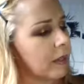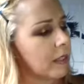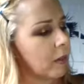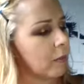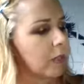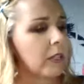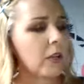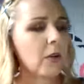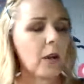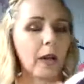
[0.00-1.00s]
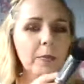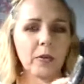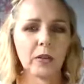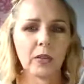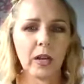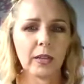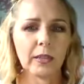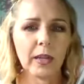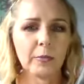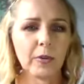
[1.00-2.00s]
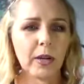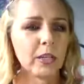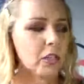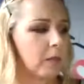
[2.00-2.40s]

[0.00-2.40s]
So I'm going to go and put a lot on that brush.